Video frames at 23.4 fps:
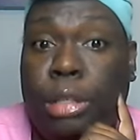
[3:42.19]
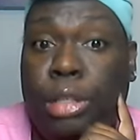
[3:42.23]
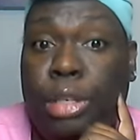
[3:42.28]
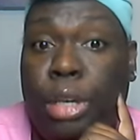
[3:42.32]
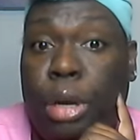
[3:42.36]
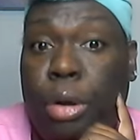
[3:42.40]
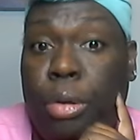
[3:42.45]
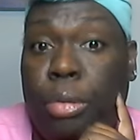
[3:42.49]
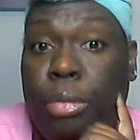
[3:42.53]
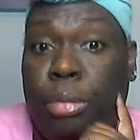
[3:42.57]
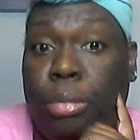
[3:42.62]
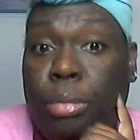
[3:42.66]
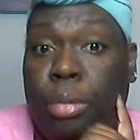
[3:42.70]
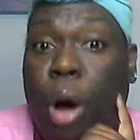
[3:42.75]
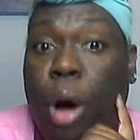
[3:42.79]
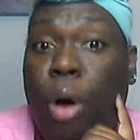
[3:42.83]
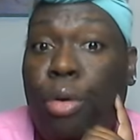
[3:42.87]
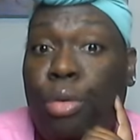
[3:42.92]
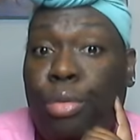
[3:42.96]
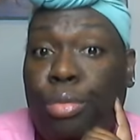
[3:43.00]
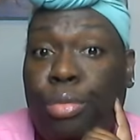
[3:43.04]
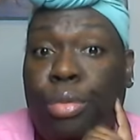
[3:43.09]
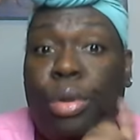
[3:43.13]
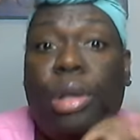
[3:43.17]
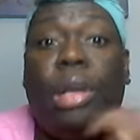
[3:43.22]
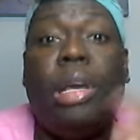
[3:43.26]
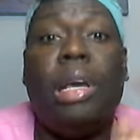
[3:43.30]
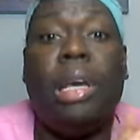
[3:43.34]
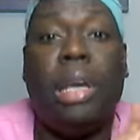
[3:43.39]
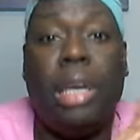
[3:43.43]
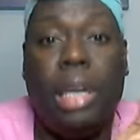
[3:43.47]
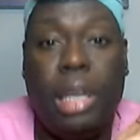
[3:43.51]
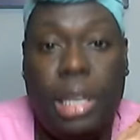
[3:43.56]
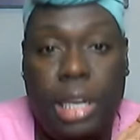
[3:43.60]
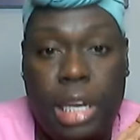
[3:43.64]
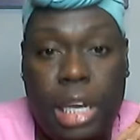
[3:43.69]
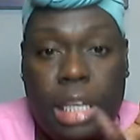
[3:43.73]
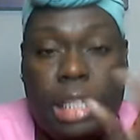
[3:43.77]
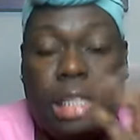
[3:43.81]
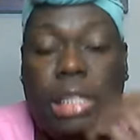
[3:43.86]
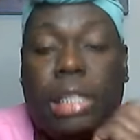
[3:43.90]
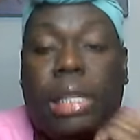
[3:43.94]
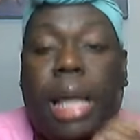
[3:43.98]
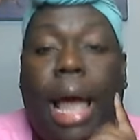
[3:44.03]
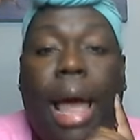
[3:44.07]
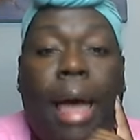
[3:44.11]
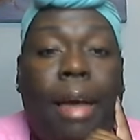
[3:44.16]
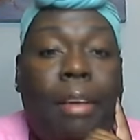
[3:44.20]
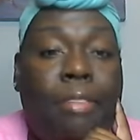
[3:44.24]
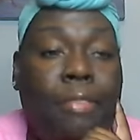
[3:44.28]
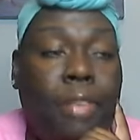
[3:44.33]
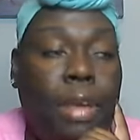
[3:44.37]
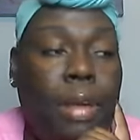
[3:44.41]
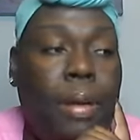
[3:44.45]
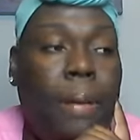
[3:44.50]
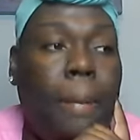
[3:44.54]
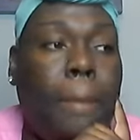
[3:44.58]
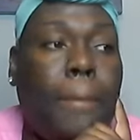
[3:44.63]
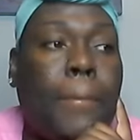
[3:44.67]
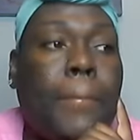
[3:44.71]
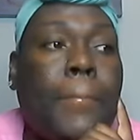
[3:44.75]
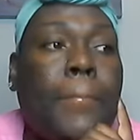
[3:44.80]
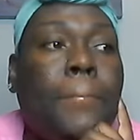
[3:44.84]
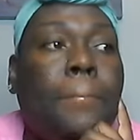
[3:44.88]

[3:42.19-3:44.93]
you know, on. That's just how I feel.